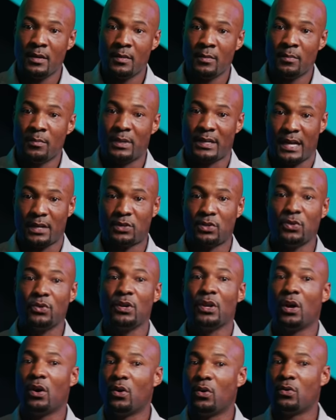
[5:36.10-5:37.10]
But I do
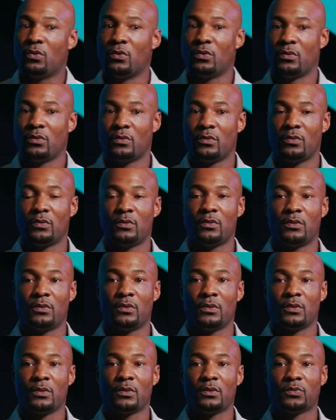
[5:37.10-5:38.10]
know
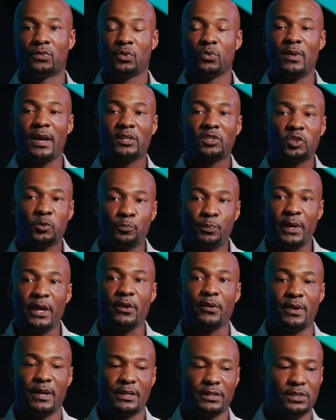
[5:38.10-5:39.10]
through
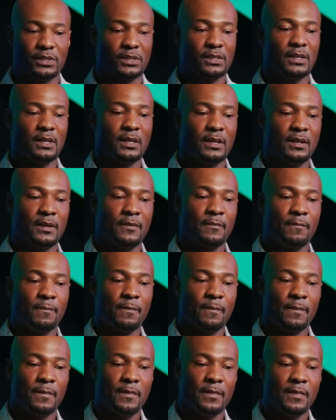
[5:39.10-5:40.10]
experience
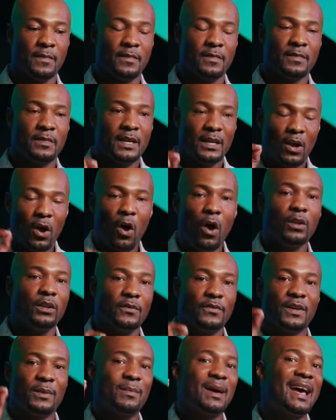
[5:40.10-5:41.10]
that all
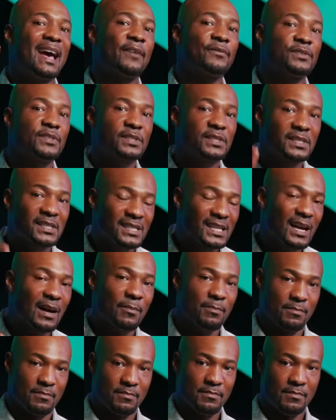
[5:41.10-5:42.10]
of them have
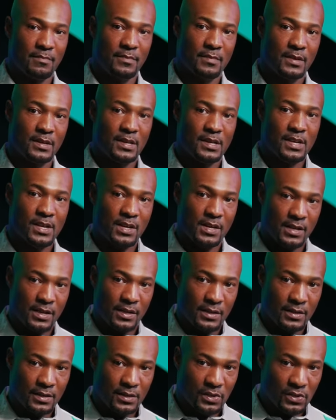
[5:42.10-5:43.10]
some
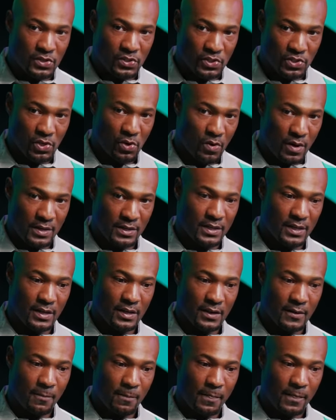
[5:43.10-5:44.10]
sort
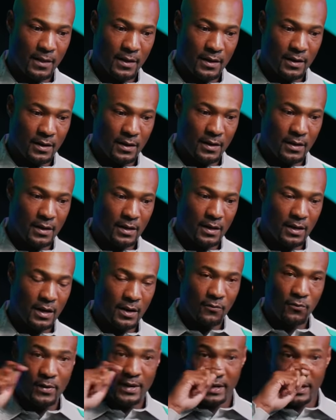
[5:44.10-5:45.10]

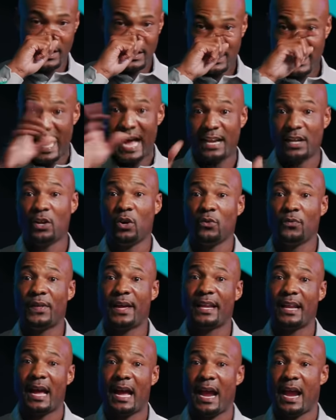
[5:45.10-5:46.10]
of weakness. I know
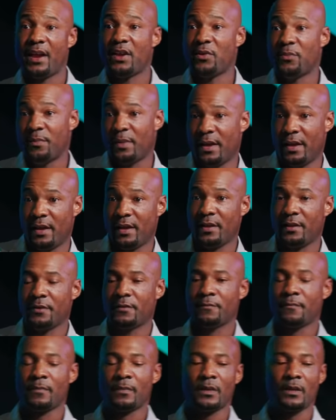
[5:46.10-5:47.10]
that Iron Man
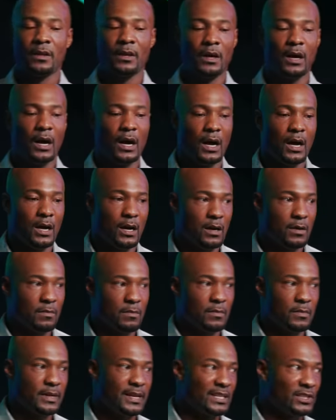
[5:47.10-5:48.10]

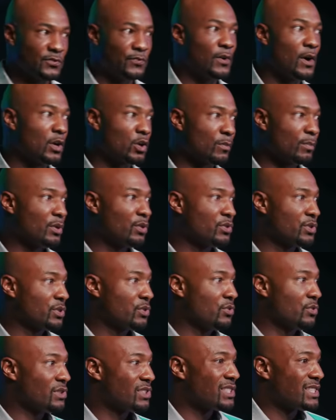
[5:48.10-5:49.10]
um, is vulnerable
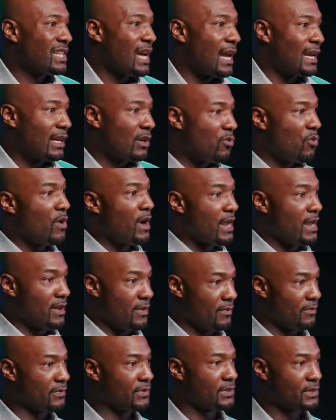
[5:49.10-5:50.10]
to sonic
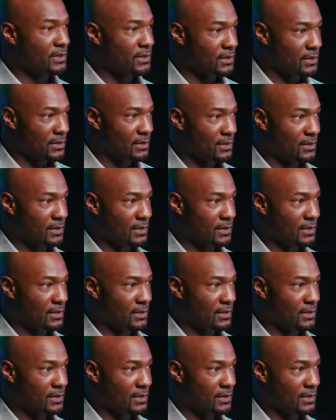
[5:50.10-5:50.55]
waves.